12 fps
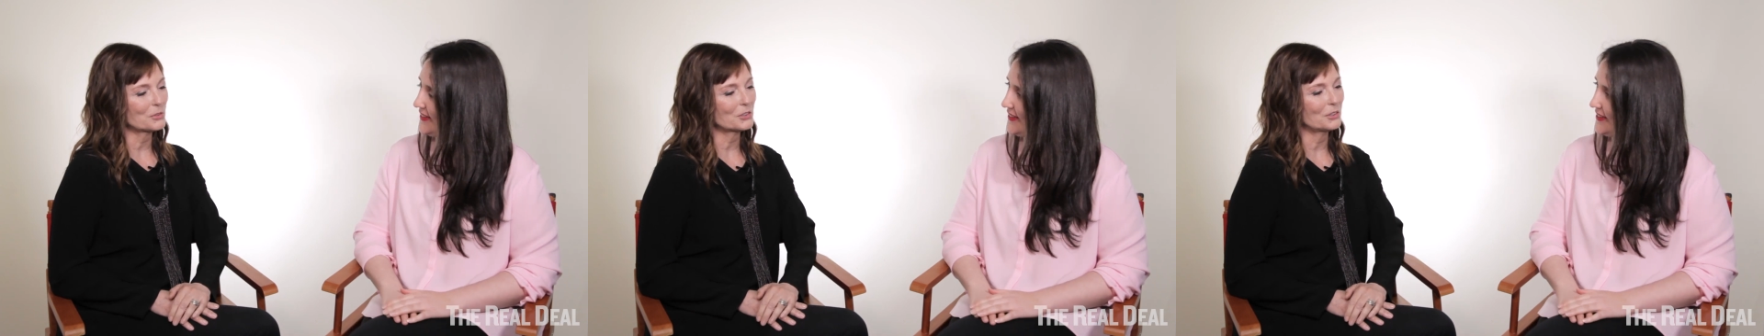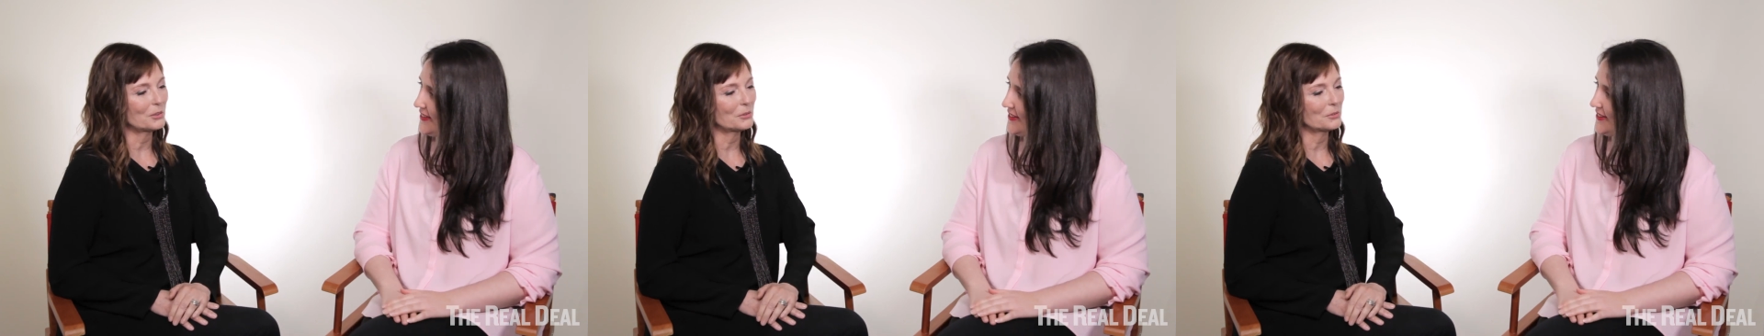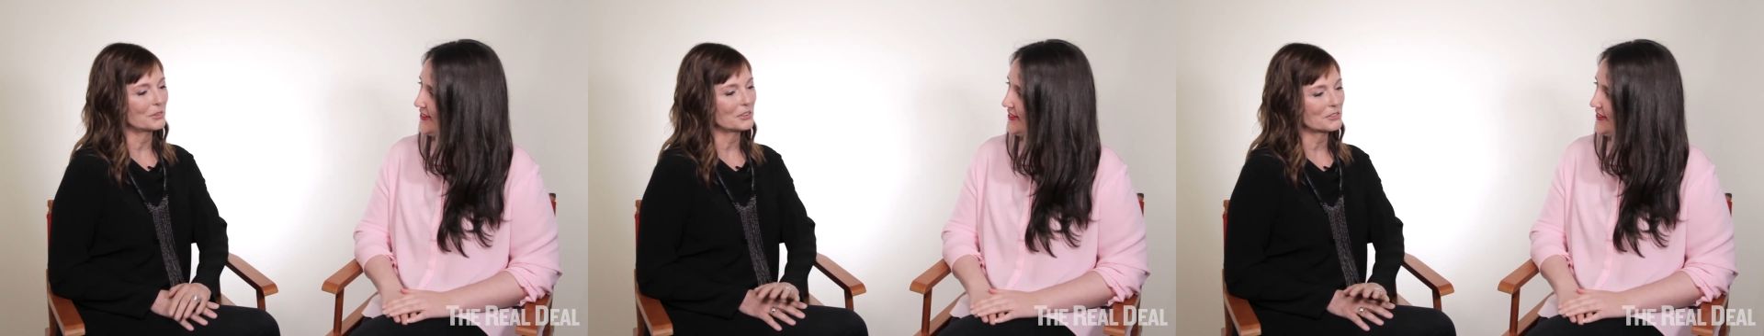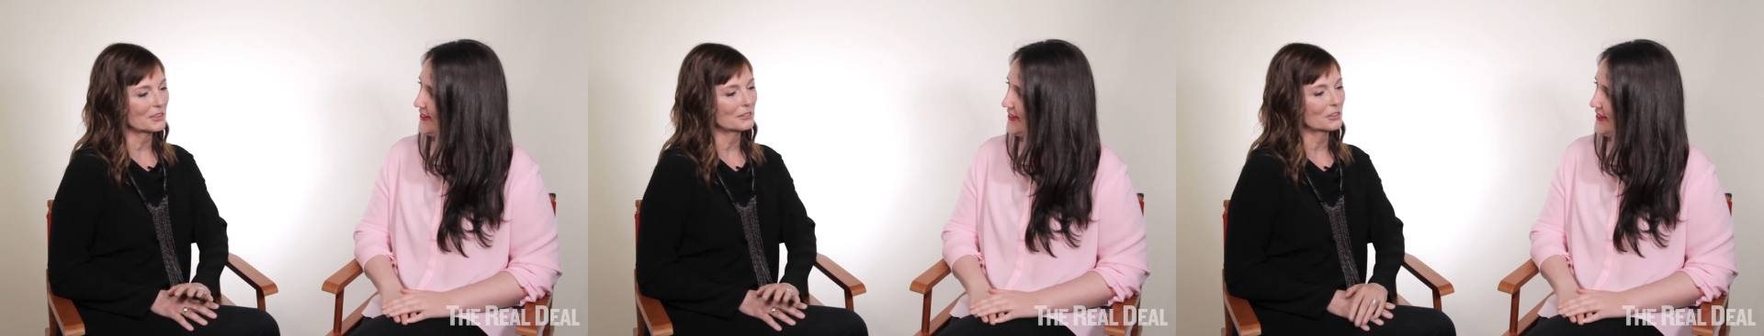so
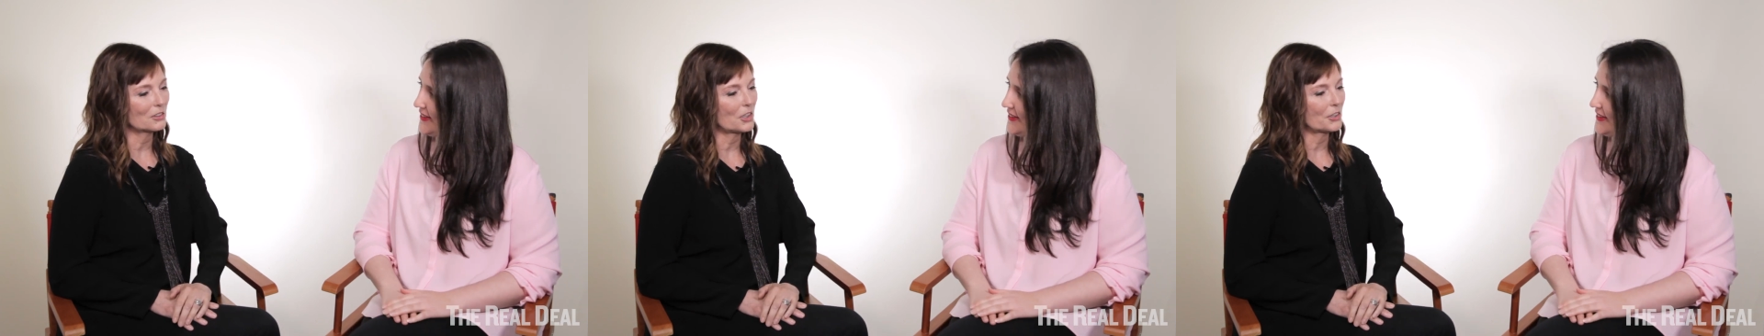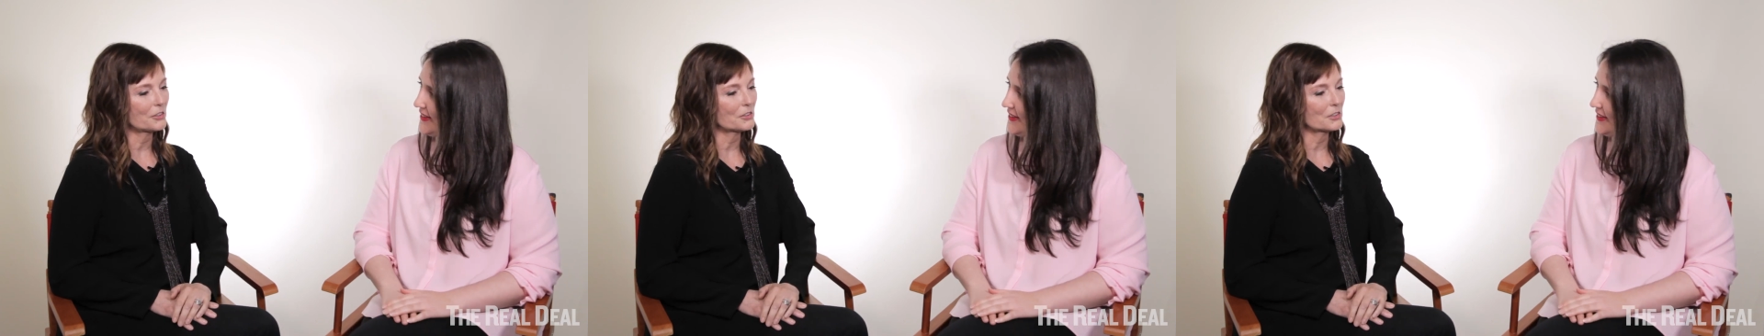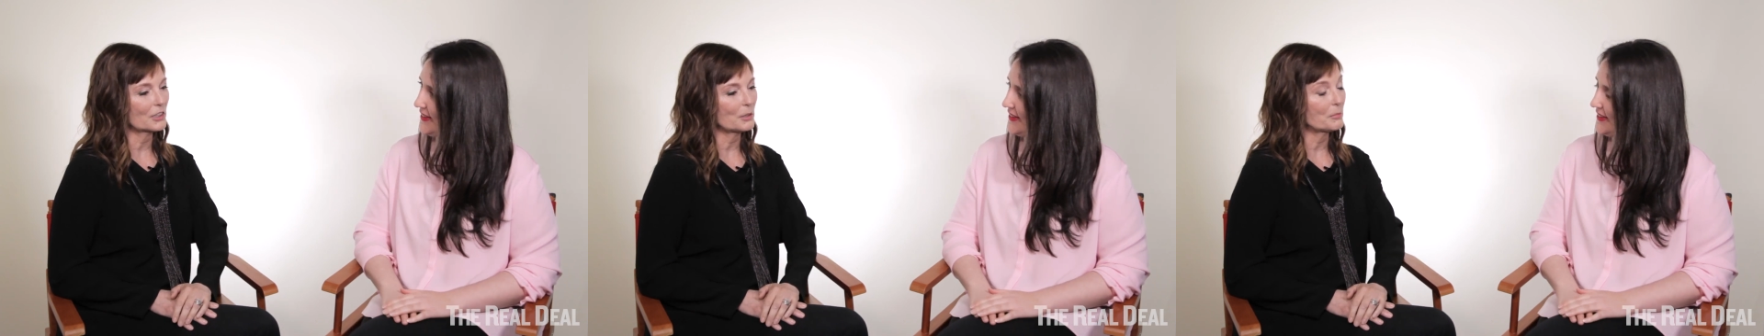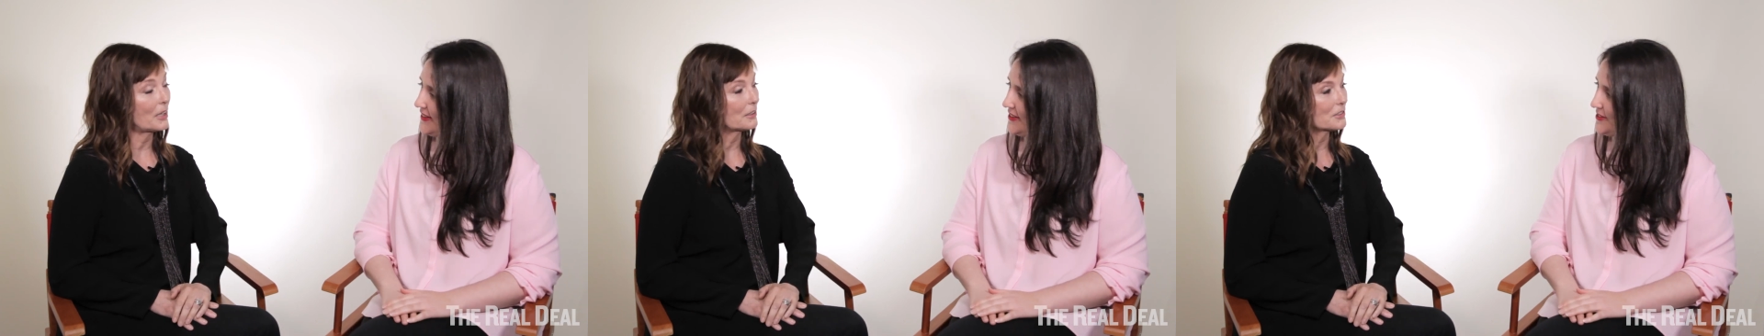it's a little harder to
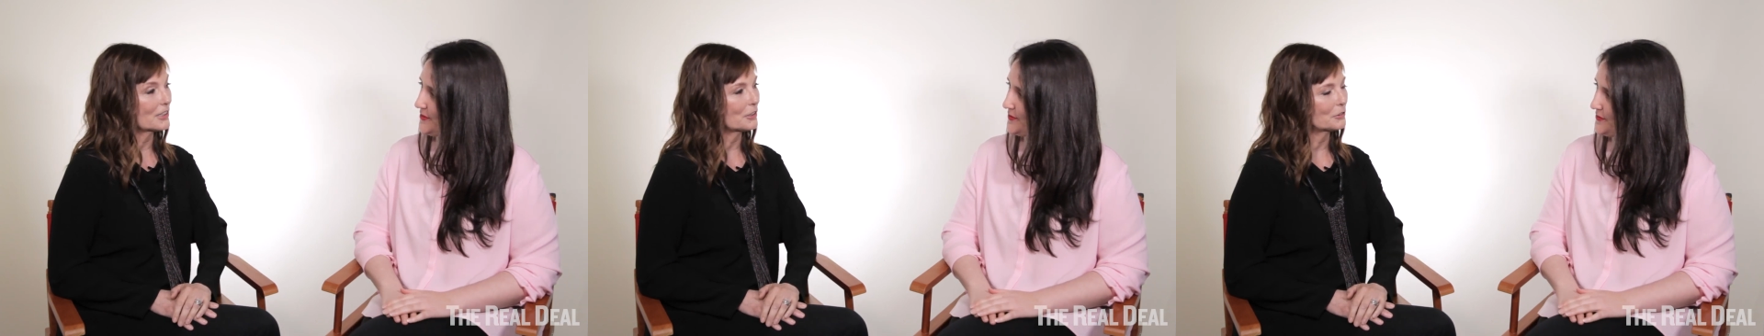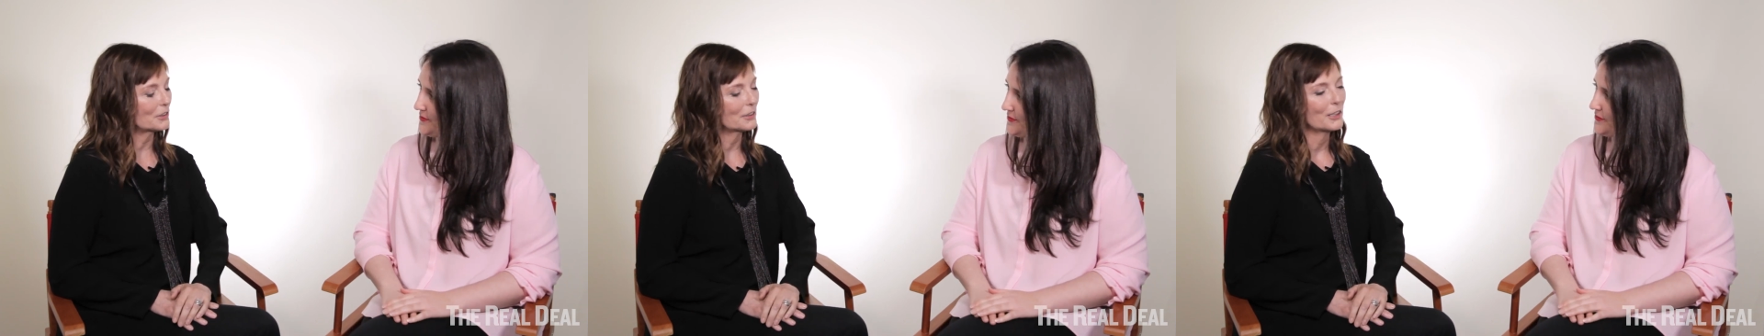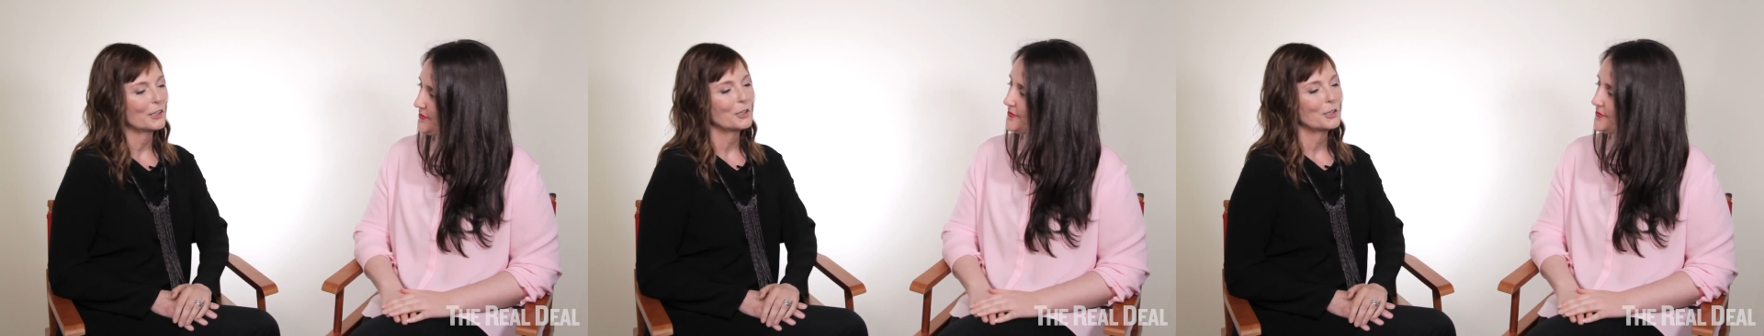keep that a secret.